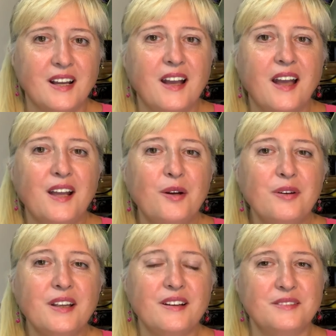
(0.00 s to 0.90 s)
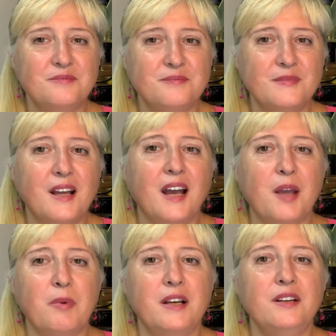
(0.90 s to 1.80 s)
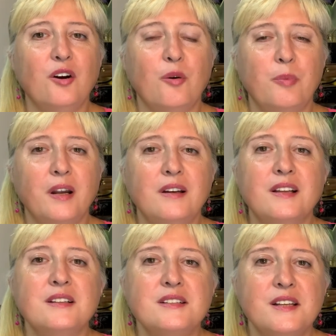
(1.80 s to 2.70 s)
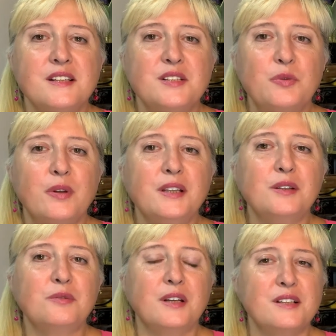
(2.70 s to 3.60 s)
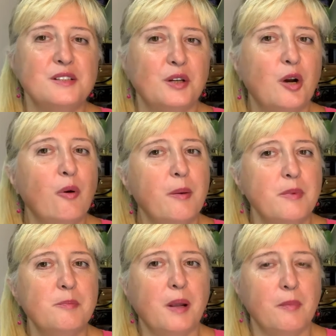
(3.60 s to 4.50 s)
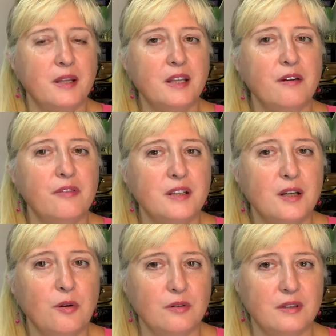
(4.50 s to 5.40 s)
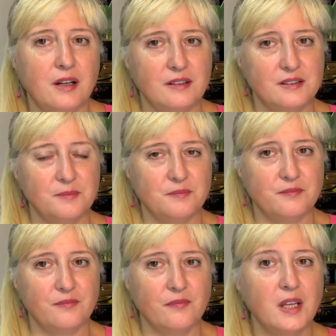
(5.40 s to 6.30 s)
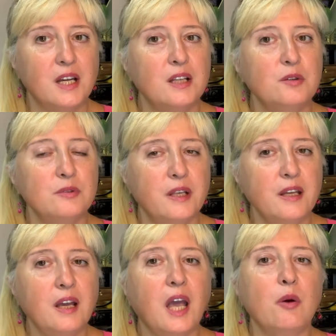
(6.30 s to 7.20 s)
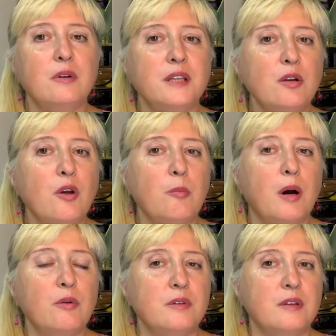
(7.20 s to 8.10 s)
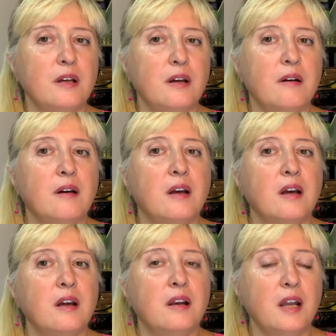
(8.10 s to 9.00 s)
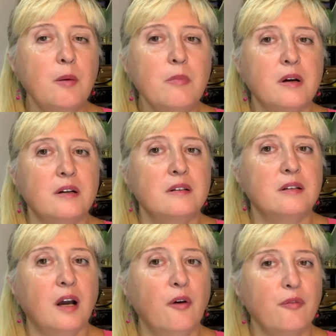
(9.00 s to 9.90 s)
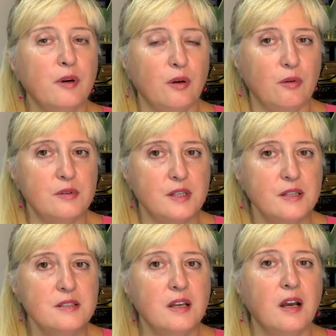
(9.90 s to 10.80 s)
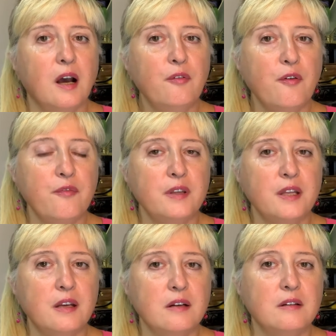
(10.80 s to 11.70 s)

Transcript: Hello again, I'm Alina Oprea and since 22 years ago I'm implementing Fidic contracts. Today I will tell you about the number of clauses of FIDIC